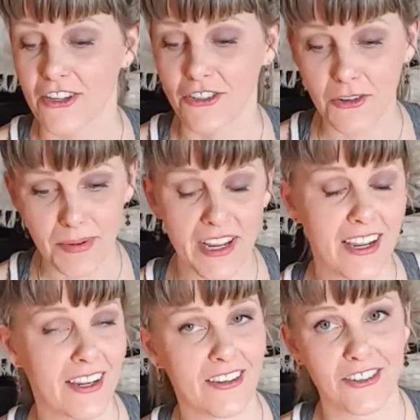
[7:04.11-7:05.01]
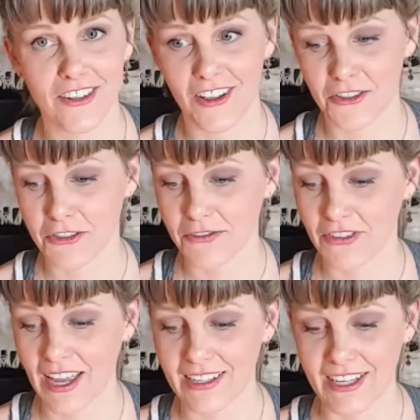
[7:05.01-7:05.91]
Don't pay $800 for
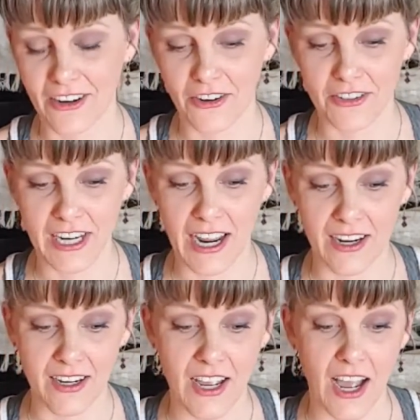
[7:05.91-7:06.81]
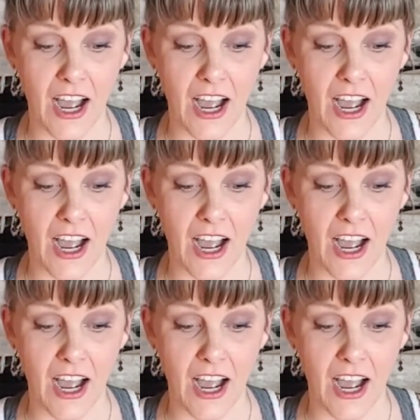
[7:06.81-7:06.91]
that tarot deck.